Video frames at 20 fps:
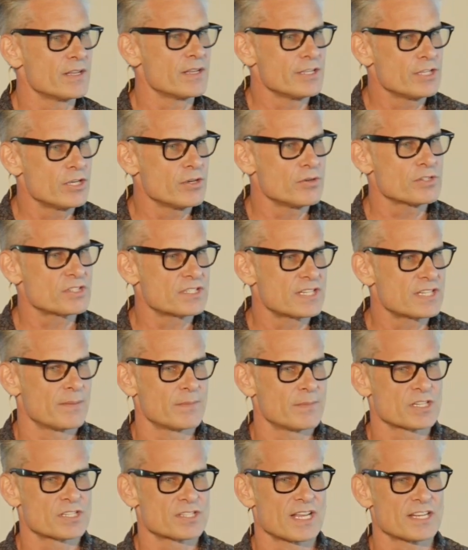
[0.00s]
used him
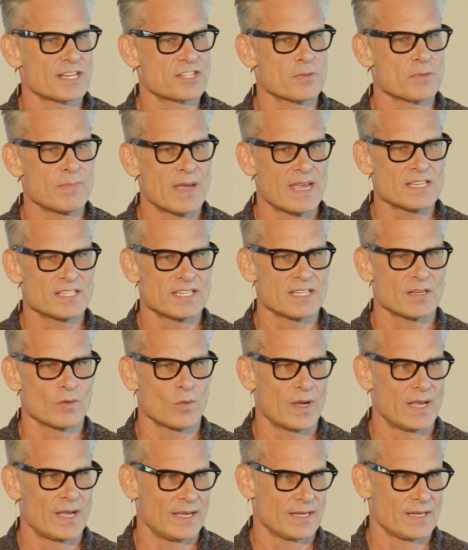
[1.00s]
in such amazing
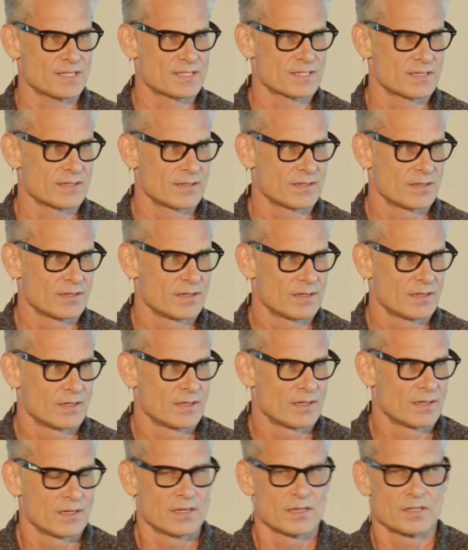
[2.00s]
ways
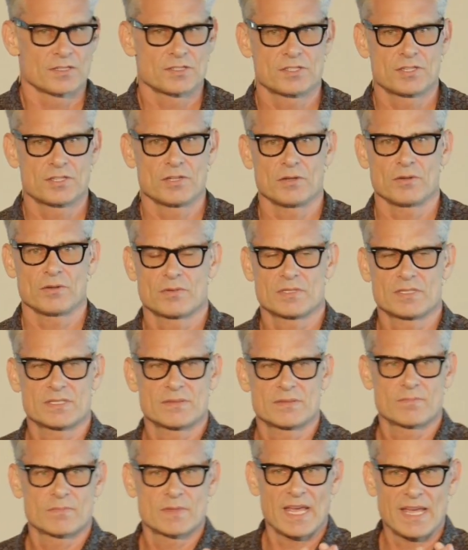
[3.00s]
to
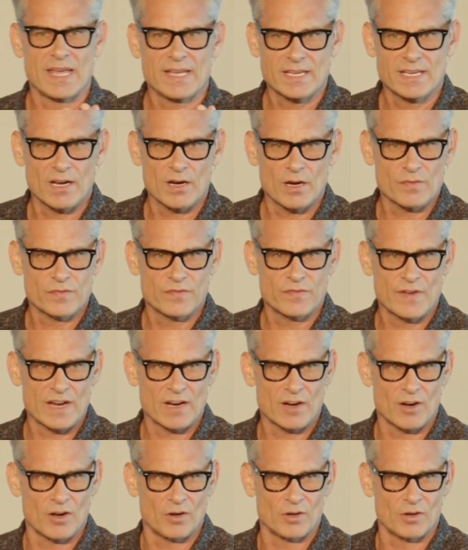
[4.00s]
take care of
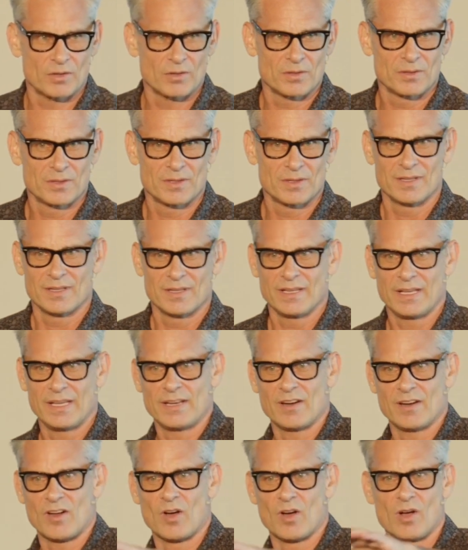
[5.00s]
Pharaoh and
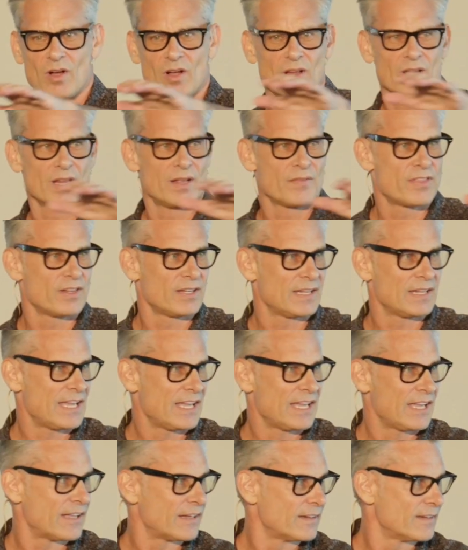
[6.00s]
all of the
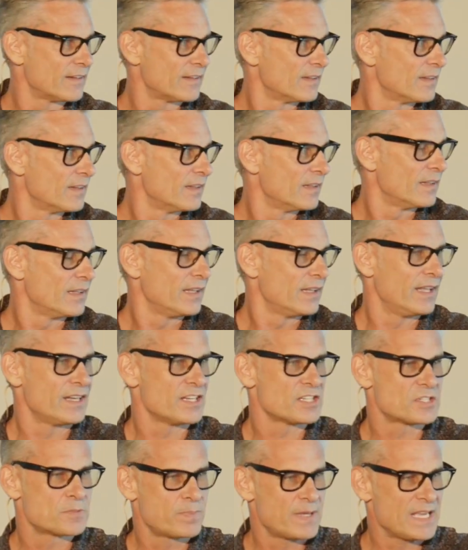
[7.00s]
land and
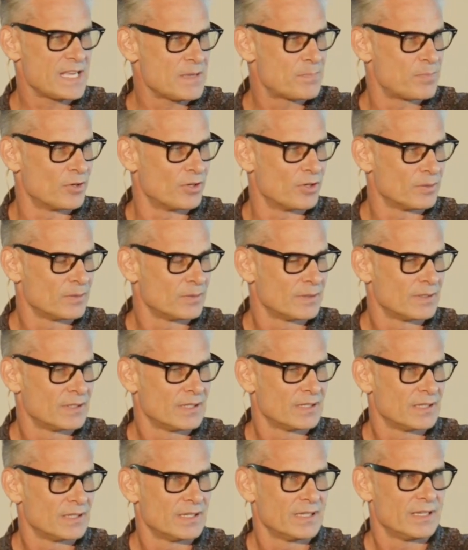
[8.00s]
his people.
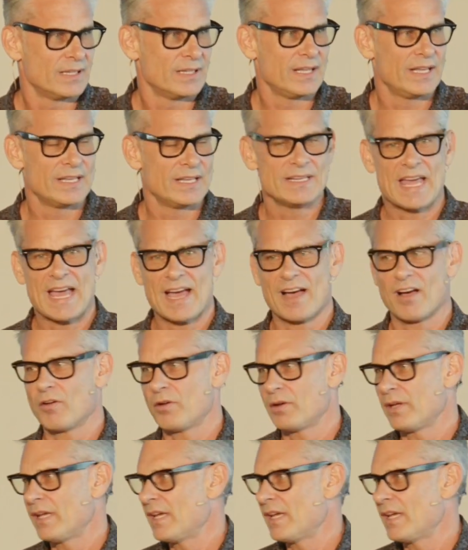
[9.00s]
And now he